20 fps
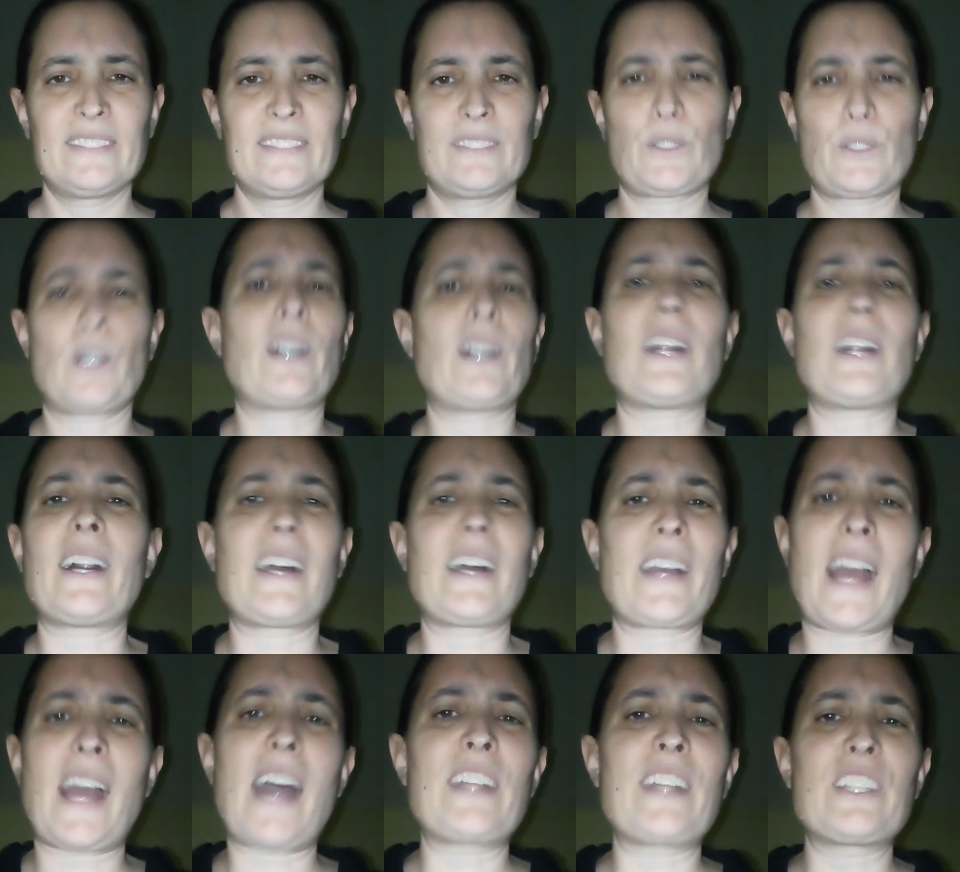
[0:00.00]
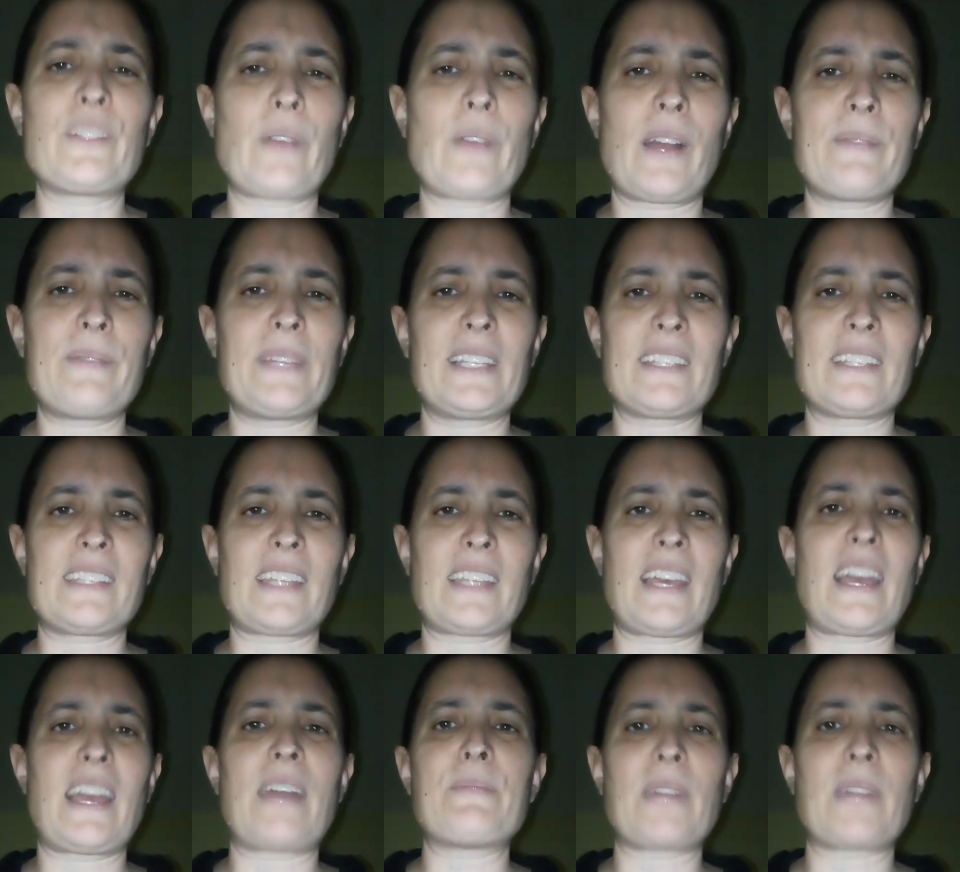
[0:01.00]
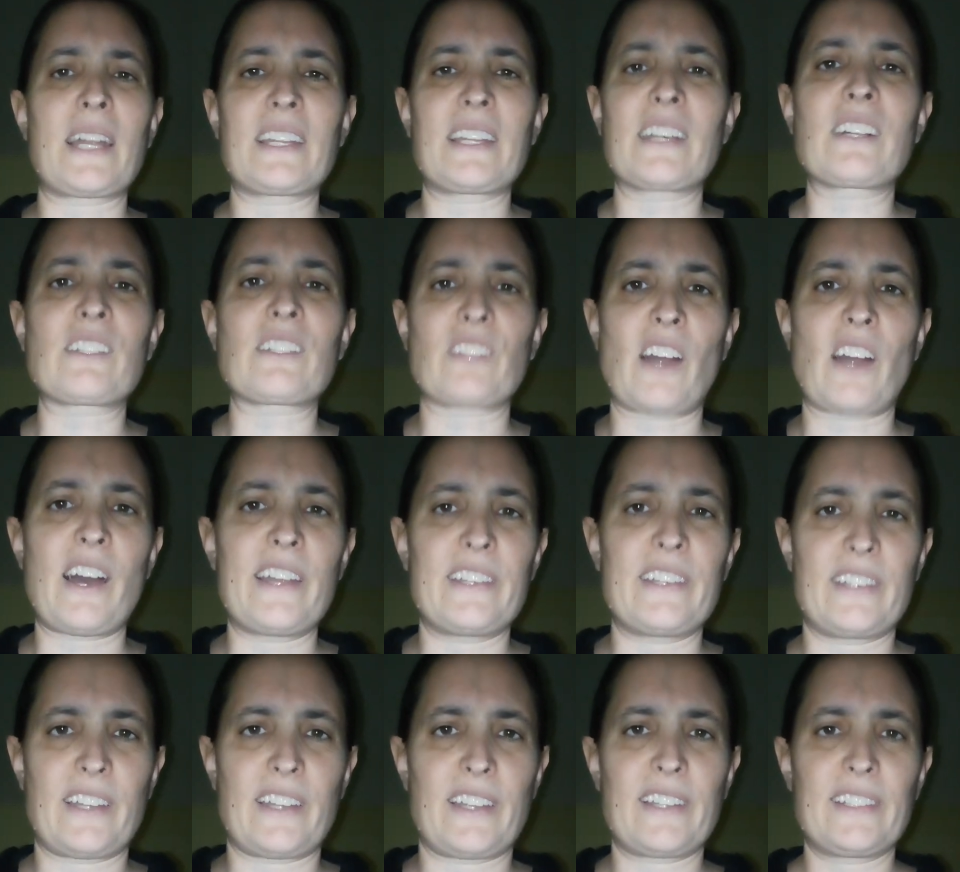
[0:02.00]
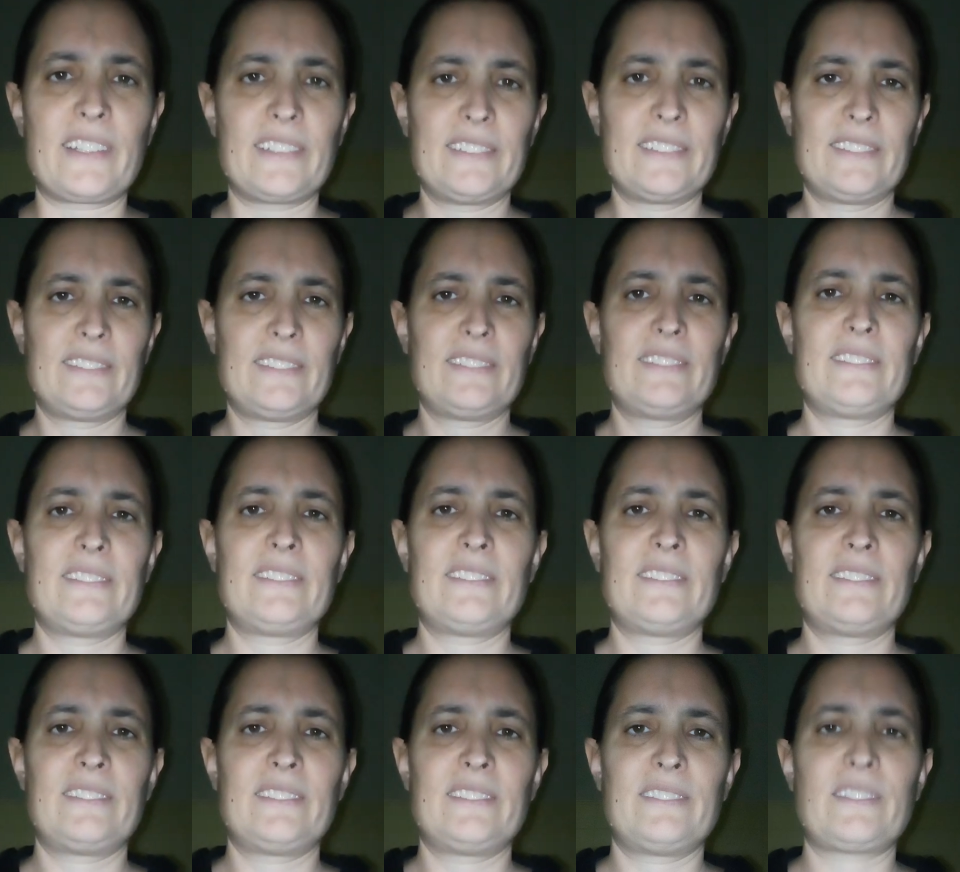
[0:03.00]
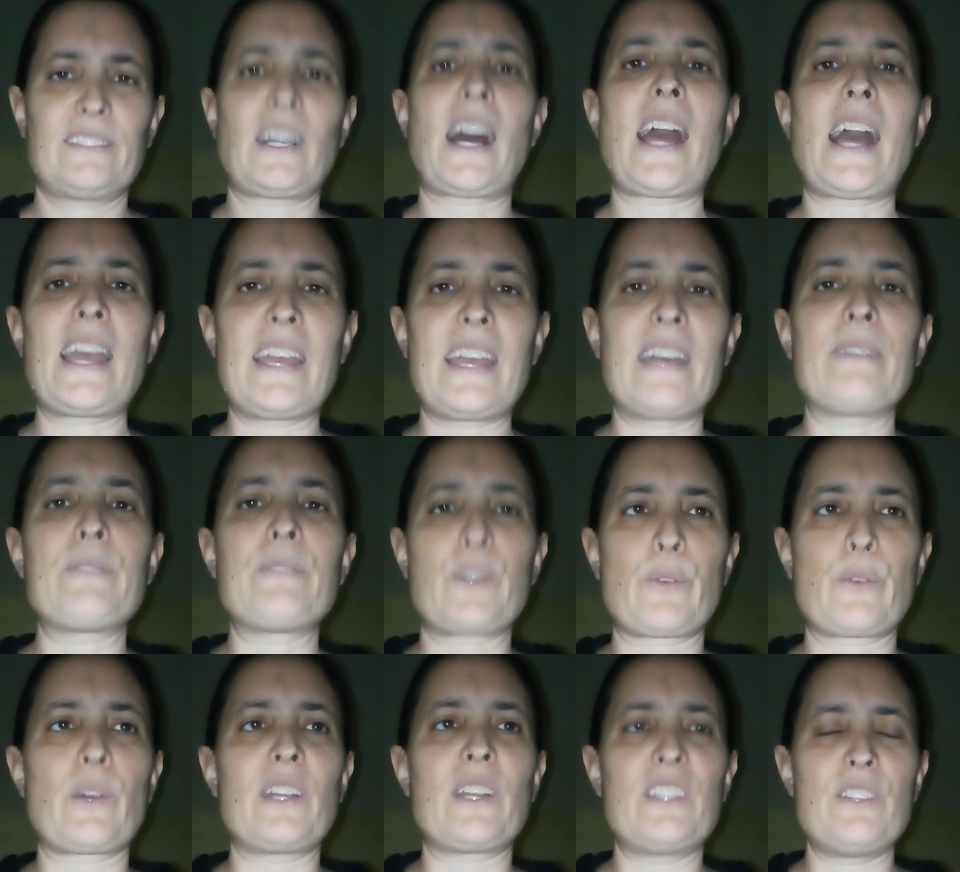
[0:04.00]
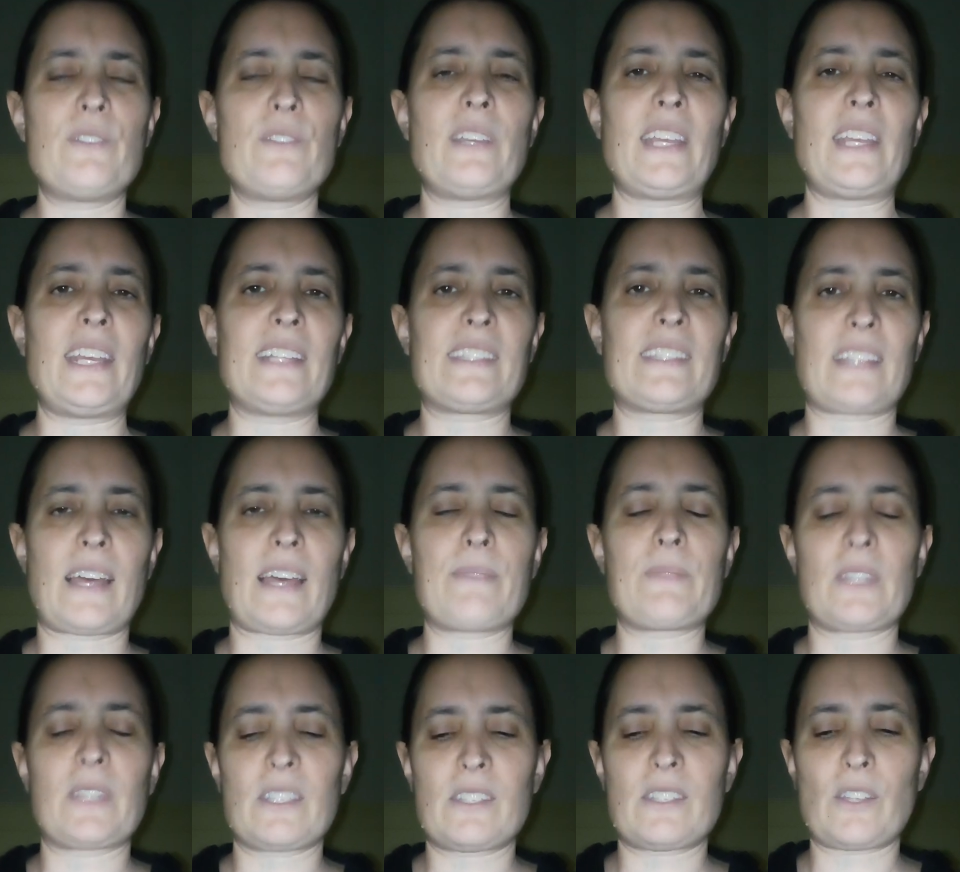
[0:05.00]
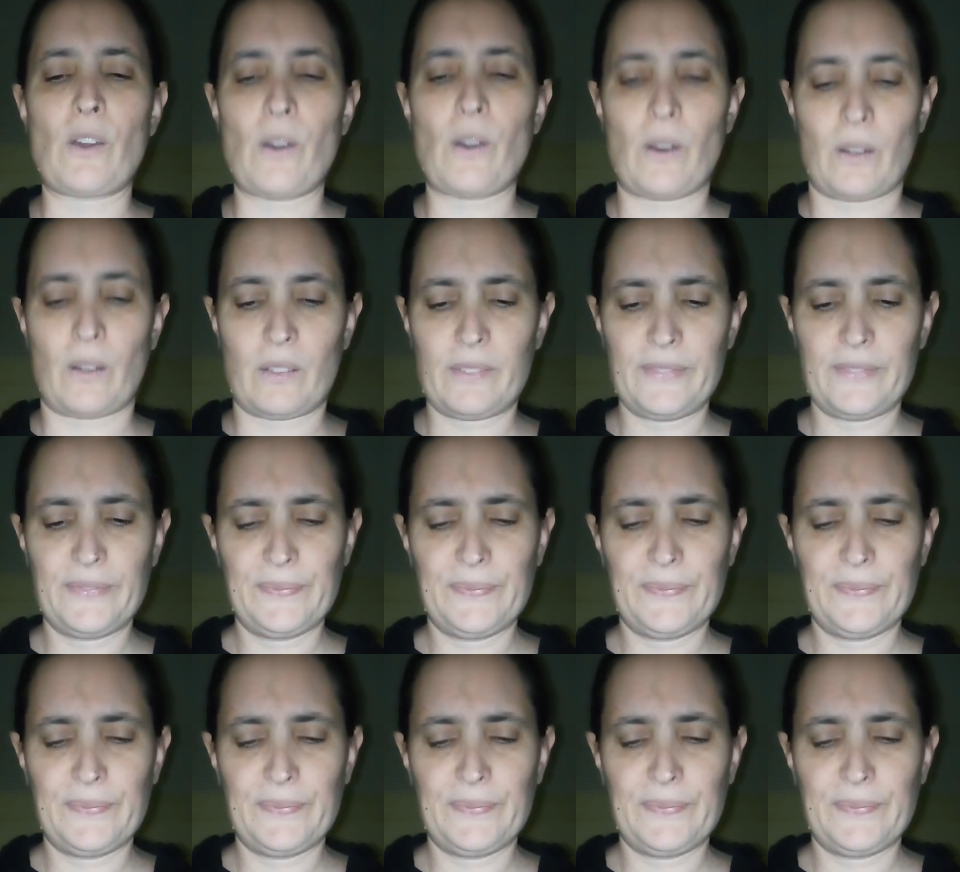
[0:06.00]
Well, how do you want me to say I'm not a gluttoner? Well, I am the one who eats. I'm the soul.